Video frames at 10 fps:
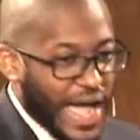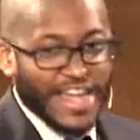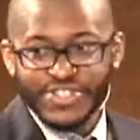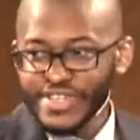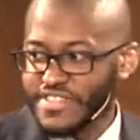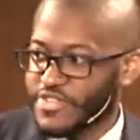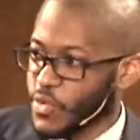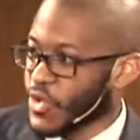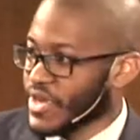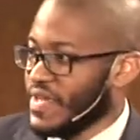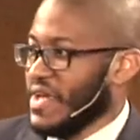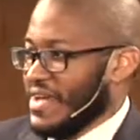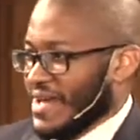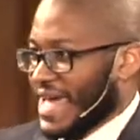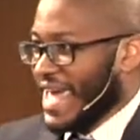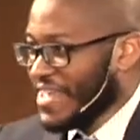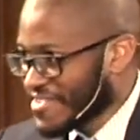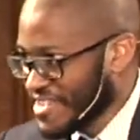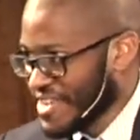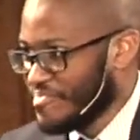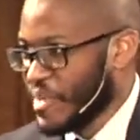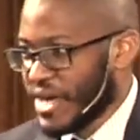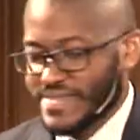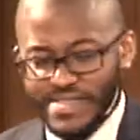actually it's the word chesed, but